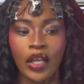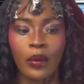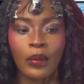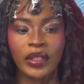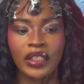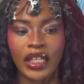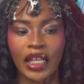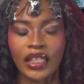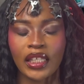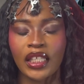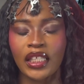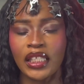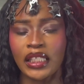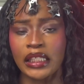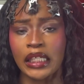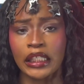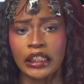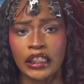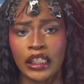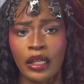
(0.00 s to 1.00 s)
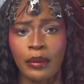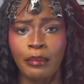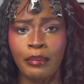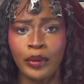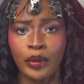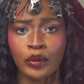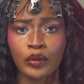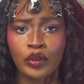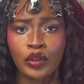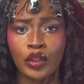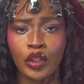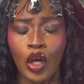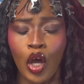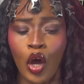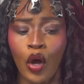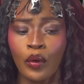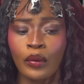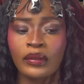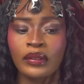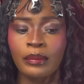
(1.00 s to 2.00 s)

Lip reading: which I think is actually a Boots own